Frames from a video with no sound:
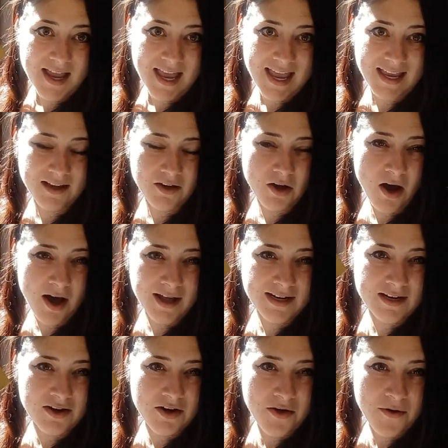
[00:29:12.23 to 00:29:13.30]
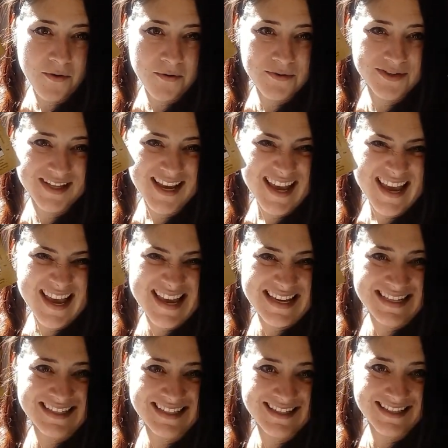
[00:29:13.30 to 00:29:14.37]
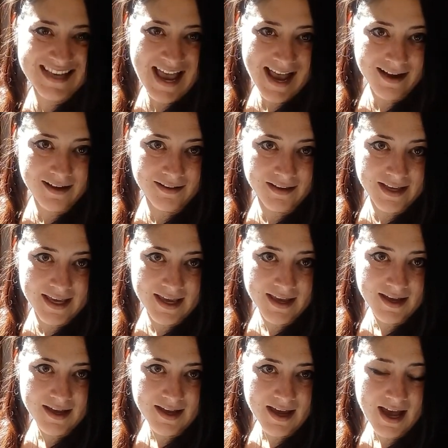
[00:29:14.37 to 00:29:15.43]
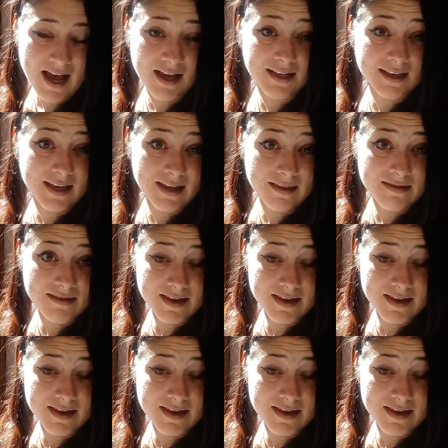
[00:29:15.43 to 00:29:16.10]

And God knows exactly how to get